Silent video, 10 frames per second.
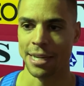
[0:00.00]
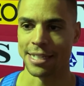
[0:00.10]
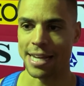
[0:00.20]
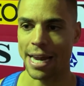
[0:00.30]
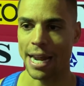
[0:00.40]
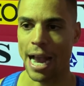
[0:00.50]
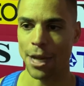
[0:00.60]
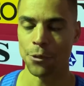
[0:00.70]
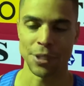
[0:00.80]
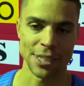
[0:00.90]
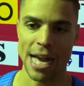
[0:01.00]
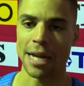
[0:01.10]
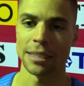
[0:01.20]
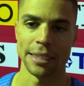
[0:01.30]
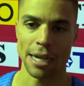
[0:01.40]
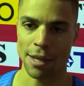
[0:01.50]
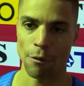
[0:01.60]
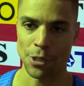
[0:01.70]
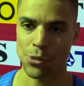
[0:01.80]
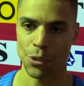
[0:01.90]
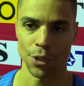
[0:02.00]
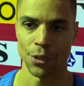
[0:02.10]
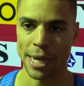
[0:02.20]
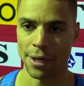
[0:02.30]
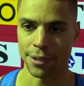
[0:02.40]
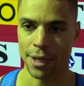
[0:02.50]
is that I knew exactly how that race was going to go down.